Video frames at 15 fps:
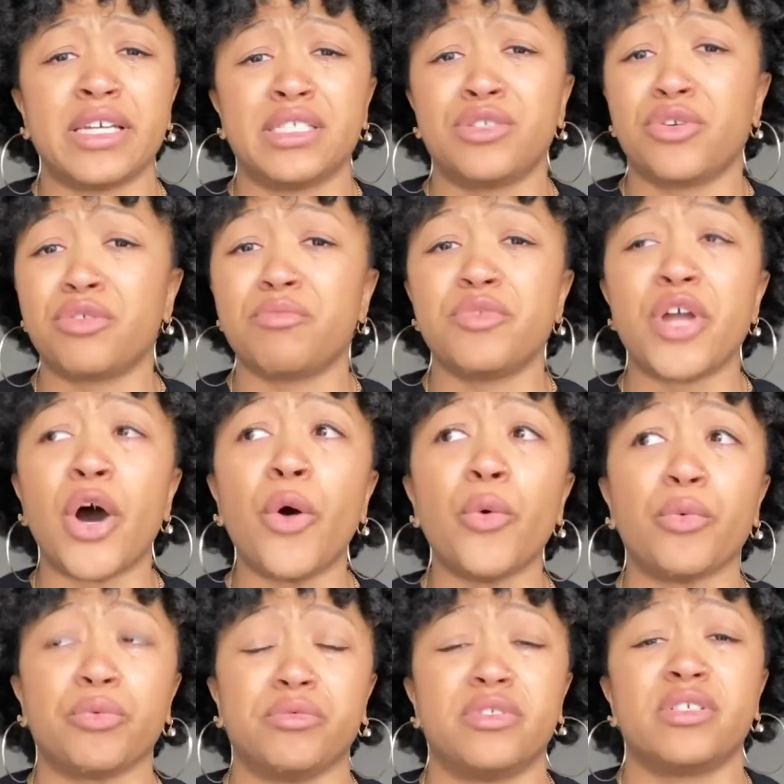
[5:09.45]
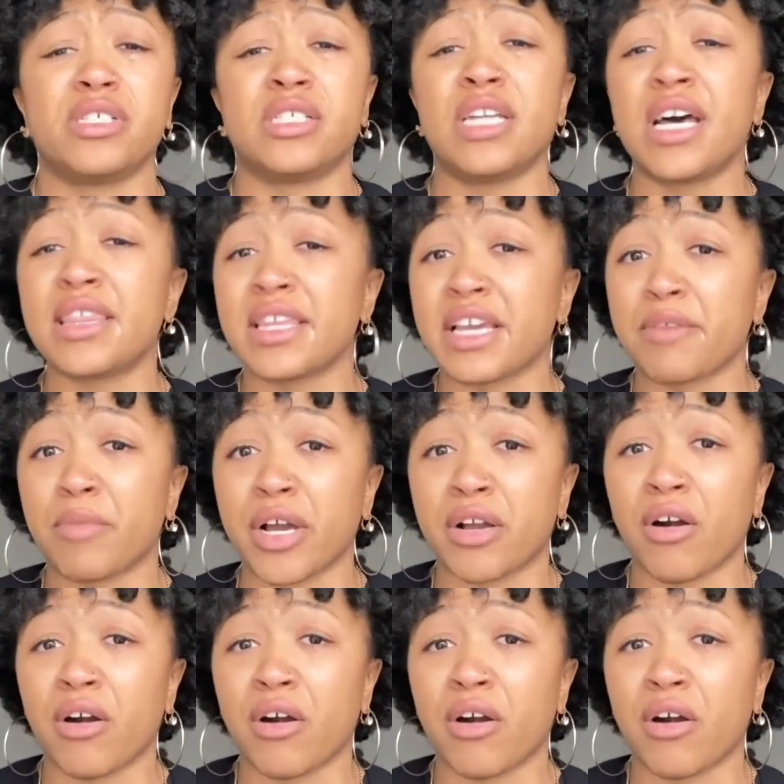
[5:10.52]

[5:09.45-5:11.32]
I told him, no, there's nothing in my